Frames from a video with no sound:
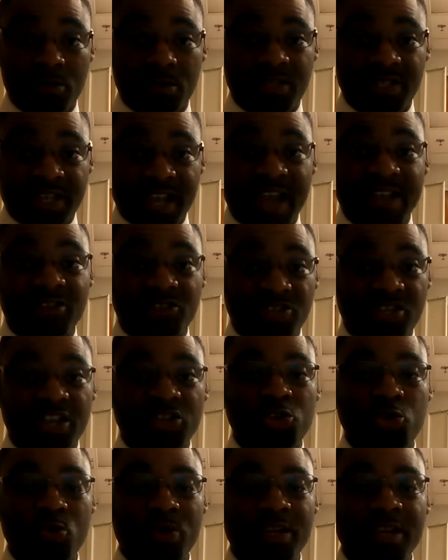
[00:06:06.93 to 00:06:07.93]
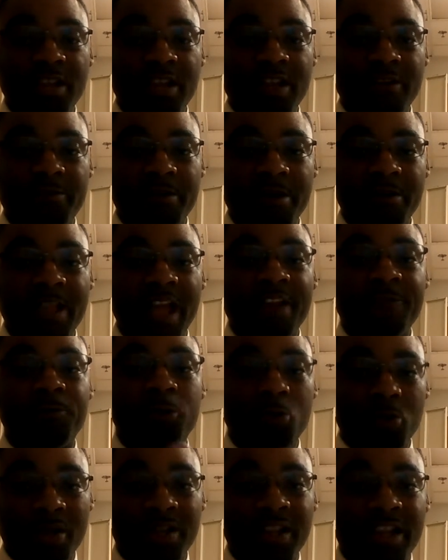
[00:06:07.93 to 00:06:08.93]
standards that you want to live your
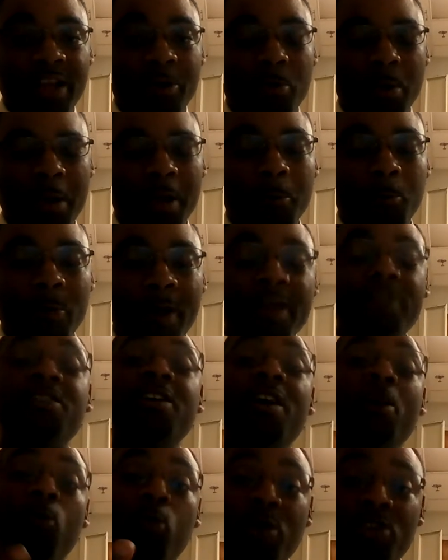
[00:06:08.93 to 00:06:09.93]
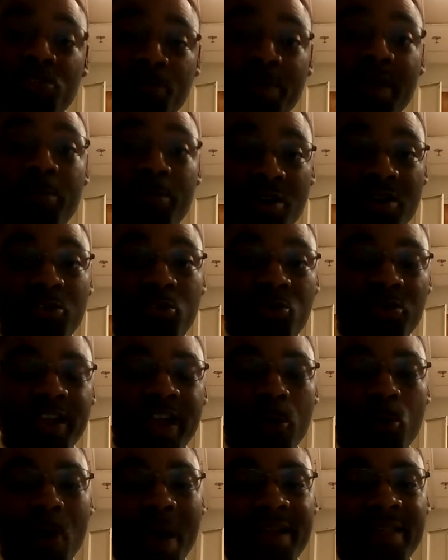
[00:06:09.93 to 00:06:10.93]
life, you want to live that way. Which people are doing
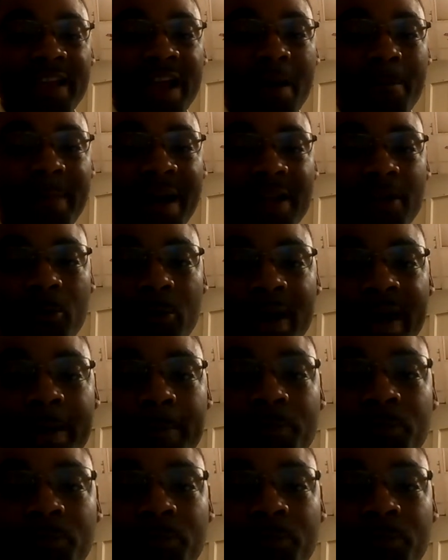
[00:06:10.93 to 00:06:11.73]
that right now, by the way.